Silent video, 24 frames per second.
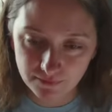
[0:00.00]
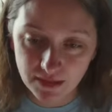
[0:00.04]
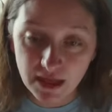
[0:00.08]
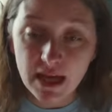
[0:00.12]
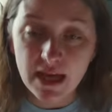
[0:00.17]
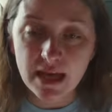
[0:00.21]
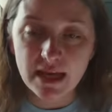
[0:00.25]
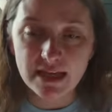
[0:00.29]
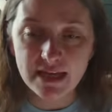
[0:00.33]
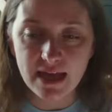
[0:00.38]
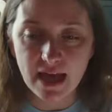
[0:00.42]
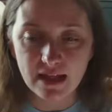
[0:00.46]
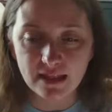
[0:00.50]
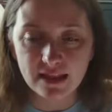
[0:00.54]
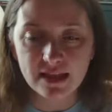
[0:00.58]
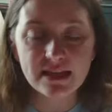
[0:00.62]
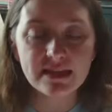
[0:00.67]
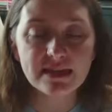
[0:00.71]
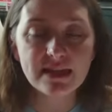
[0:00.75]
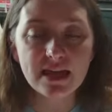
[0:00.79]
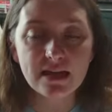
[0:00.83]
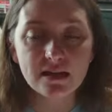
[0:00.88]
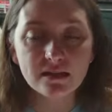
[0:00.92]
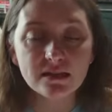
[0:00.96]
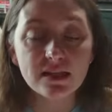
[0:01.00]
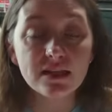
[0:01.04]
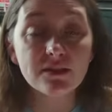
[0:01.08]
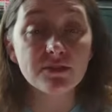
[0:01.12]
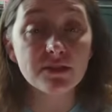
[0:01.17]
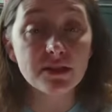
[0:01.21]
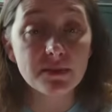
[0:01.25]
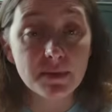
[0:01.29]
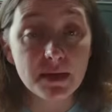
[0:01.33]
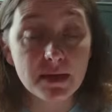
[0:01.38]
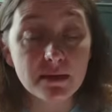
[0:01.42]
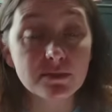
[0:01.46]
Yeah, like they'll
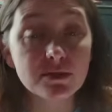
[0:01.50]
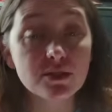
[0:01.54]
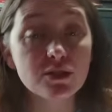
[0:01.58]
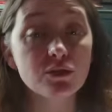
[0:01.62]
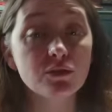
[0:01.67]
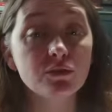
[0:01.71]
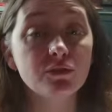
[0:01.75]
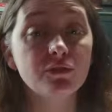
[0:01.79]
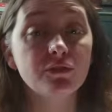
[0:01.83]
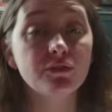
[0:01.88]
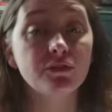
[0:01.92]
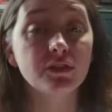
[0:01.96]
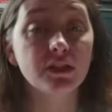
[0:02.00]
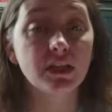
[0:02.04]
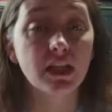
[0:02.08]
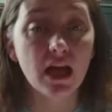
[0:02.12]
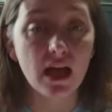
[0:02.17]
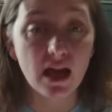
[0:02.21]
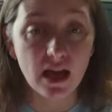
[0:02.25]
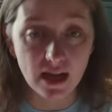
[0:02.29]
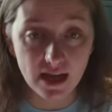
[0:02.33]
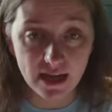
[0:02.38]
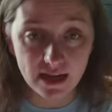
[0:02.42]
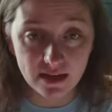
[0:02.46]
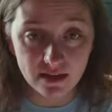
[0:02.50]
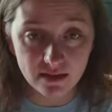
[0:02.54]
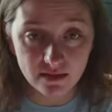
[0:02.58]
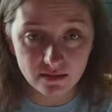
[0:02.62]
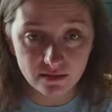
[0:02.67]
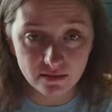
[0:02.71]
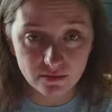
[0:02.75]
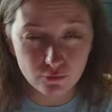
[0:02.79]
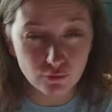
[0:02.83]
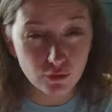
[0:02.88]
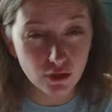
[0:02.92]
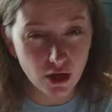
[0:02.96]
definitely be able to fly
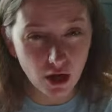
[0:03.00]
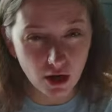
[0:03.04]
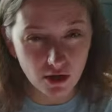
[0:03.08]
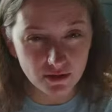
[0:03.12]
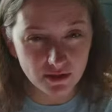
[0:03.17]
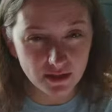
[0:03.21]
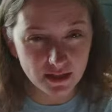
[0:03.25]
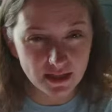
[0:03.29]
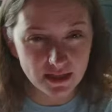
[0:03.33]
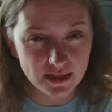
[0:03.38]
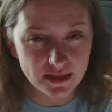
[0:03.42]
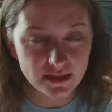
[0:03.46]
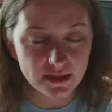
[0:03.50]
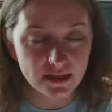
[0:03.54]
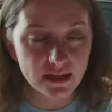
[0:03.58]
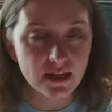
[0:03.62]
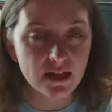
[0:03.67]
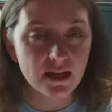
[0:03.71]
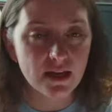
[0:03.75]
regardless.